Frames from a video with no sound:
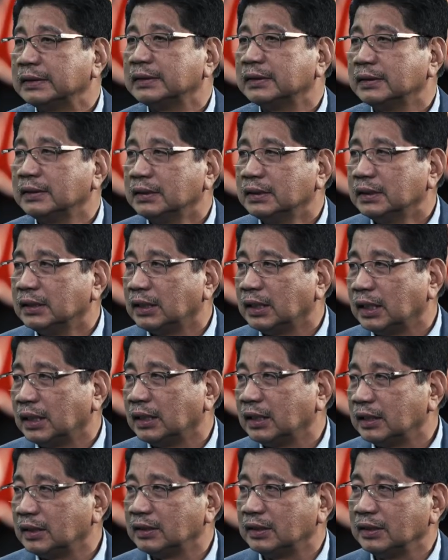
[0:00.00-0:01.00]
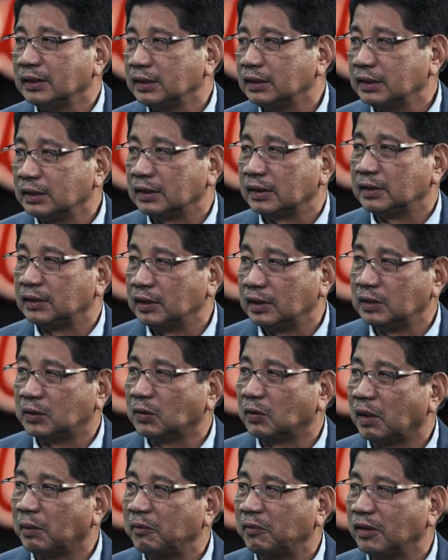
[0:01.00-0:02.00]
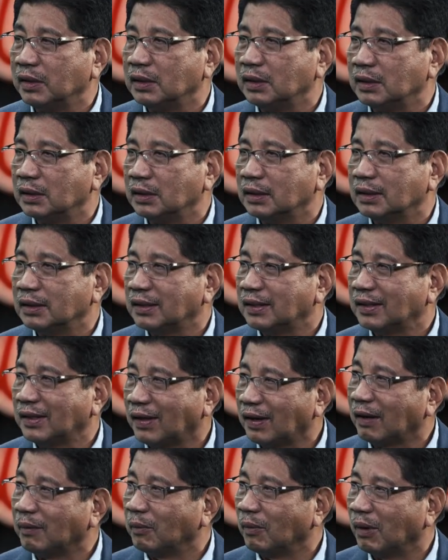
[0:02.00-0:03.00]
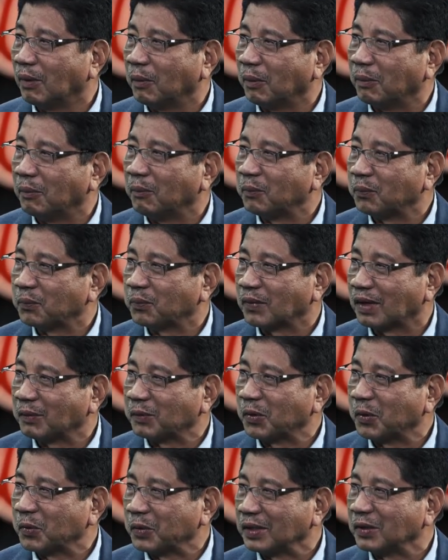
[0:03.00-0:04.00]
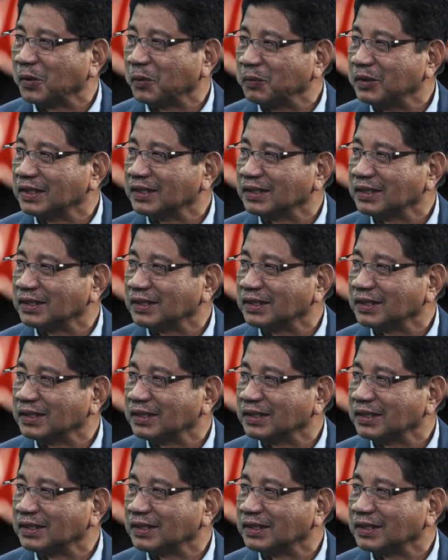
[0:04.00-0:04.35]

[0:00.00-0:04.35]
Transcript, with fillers: Yeah, and then he said, "Tito, I'm ready. I'm I'm going home